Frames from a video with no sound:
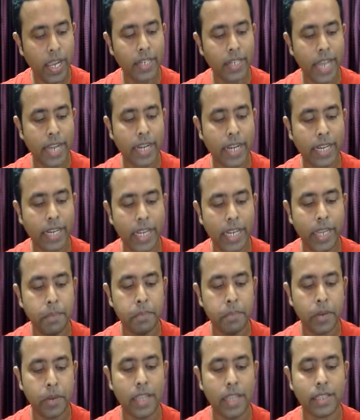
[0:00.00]
we can
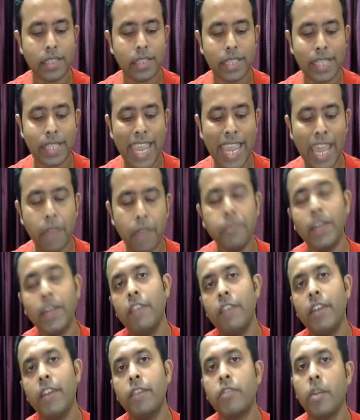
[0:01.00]
directly press
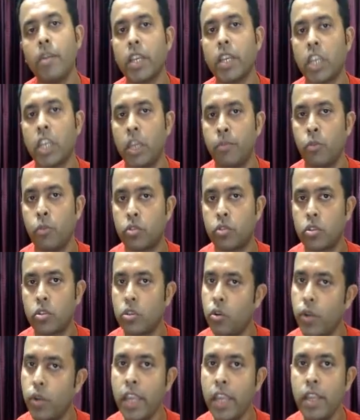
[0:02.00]
F11 from the keyboard.
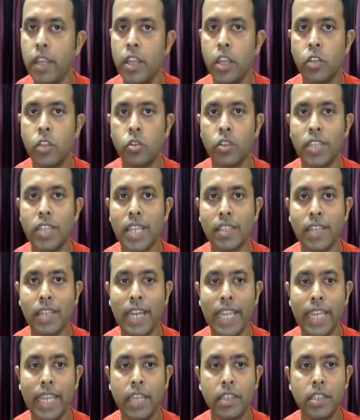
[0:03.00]
Okay, so just
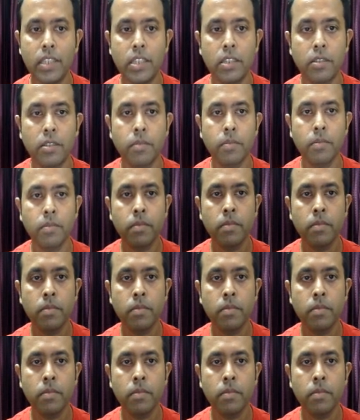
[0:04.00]
click it,